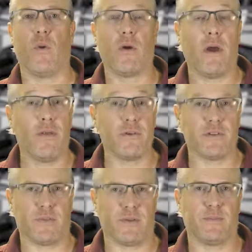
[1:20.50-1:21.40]
or other
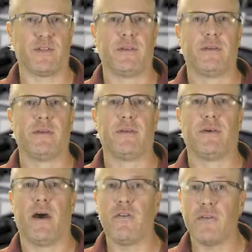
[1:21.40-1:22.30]
symptoms
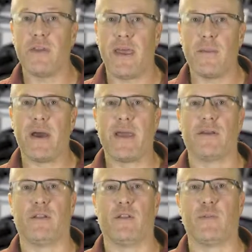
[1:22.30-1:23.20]
other than
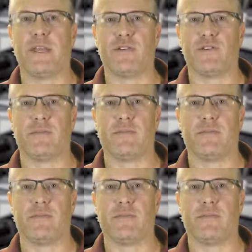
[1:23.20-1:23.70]
MIL illumination.